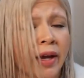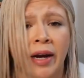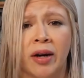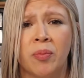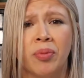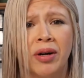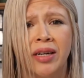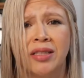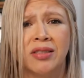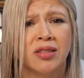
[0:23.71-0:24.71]

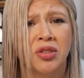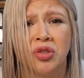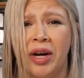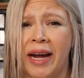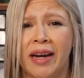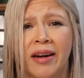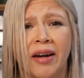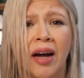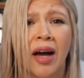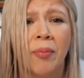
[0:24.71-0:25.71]
hairbrush dryer
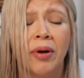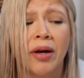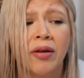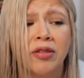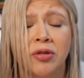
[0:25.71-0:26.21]
combo.